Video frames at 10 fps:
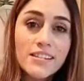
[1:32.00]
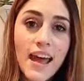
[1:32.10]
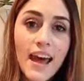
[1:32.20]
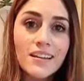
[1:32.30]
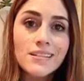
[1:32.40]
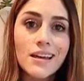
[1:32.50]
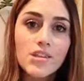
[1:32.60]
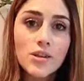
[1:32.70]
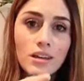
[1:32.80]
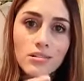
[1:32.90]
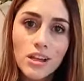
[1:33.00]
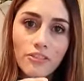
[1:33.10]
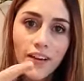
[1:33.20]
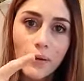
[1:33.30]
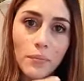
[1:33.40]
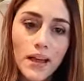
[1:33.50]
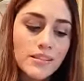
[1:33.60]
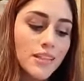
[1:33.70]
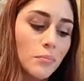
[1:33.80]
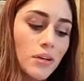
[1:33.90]
next hack said to get yourself a
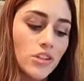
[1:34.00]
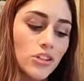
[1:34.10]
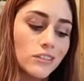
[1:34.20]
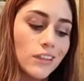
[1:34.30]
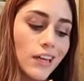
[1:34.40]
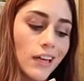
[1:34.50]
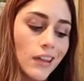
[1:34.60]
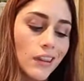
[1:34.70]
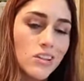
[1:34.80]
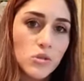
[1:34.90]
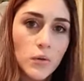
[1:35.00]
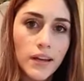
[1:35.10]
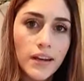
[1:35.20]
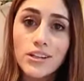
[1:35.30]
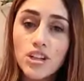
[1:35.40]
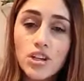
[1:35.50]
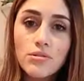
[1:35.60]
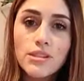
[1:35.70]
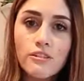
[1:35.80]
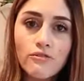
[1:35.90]
plastic pitcher like this one and to
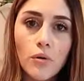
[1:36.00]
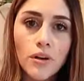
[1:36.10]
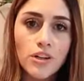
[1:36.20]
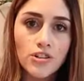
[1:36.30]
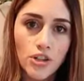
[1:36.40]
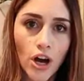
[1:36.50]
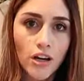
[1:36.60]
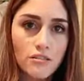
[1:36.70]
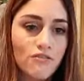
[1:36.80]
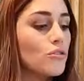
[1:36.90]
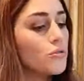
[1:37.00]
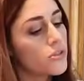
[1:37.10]
use it for your dog's food.